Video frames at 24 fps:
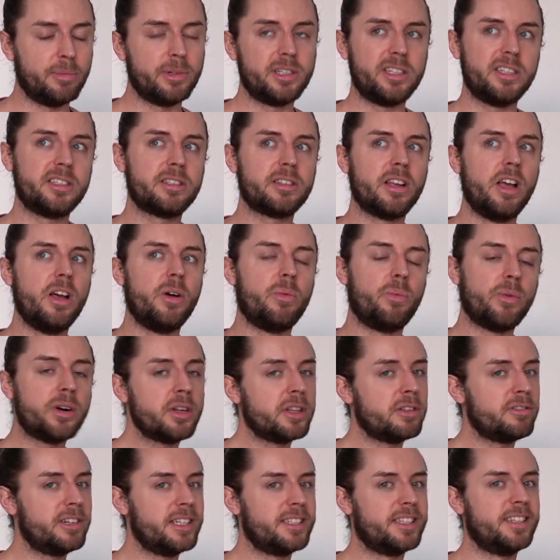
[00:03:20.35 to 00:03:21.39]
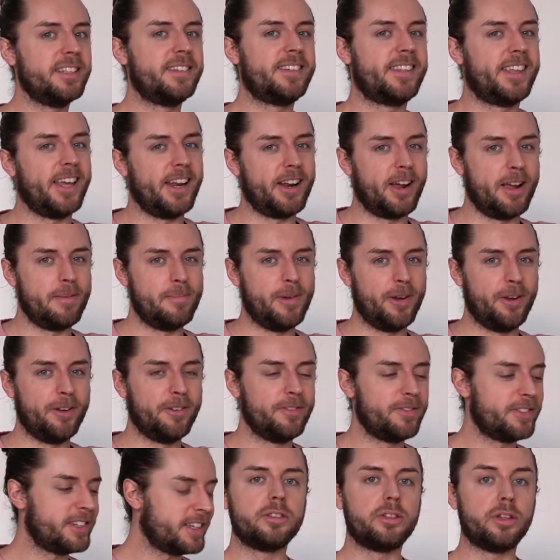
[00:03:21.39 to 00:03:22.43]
which is one of the reasons that I moved.